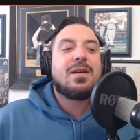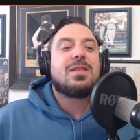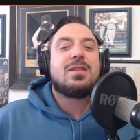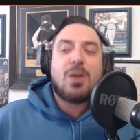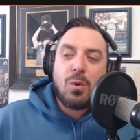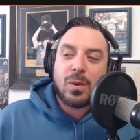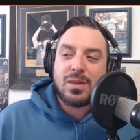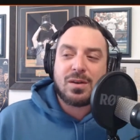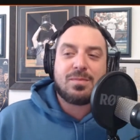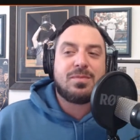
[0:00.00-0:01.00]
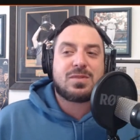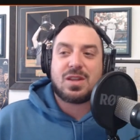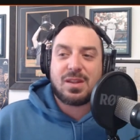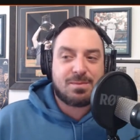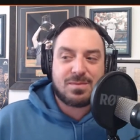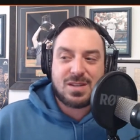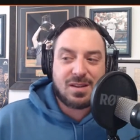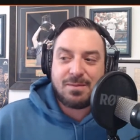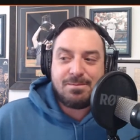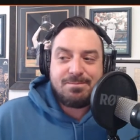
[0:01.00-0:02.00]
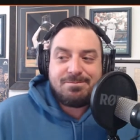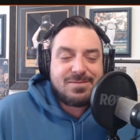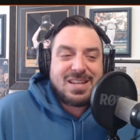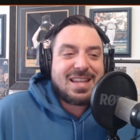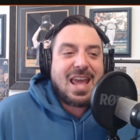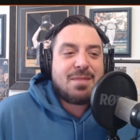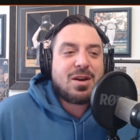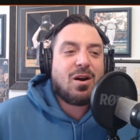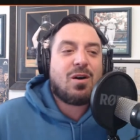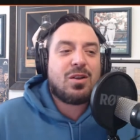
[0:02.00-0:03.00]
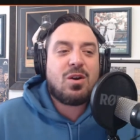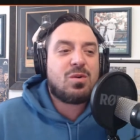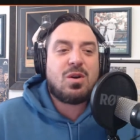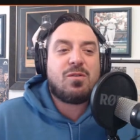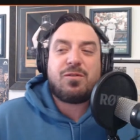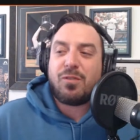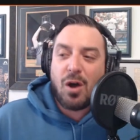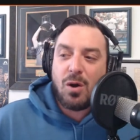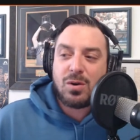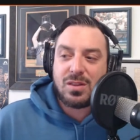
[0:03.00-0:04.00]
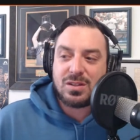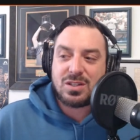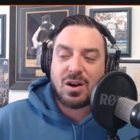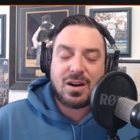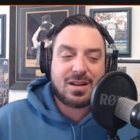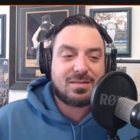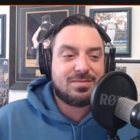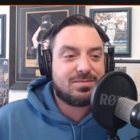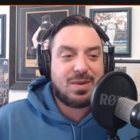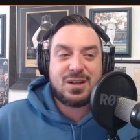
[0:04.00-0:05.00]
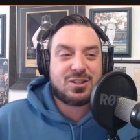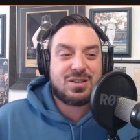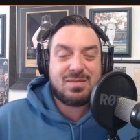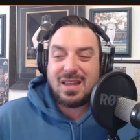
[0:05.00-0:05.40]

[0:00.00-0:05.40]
No rhythm to the game at all. No flow to the starting pitcher.